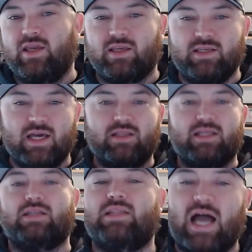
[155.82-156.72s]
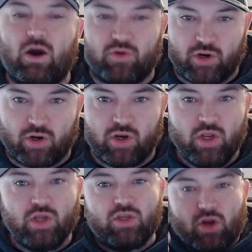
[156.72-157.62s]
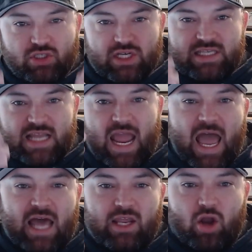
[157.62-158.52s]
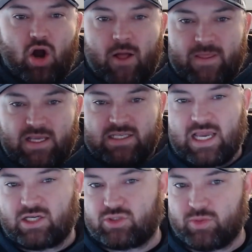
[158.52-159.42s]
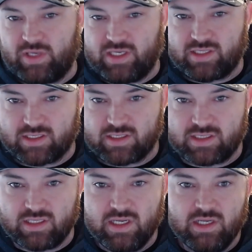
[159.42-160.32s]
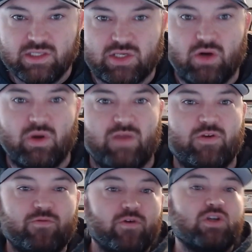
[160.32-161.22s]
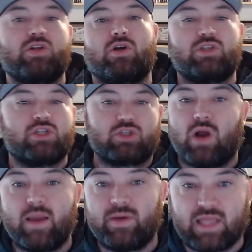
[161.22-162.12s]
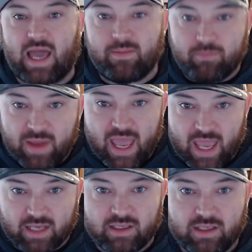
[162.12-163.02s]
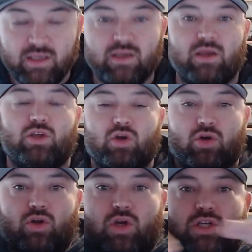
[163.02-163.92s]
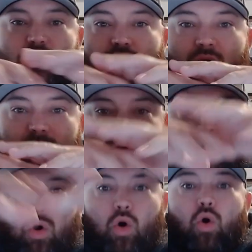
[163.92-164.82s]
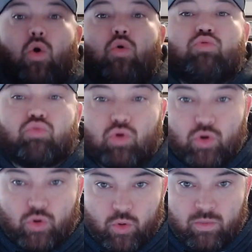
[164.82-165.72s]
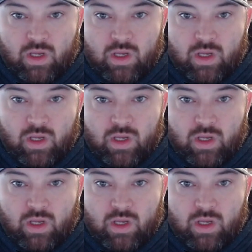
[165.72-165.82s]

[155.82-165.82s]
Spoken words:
yelling louder, you're just adding on these extra pieces. So if you first start describing that bed, you're going to describe the whole room.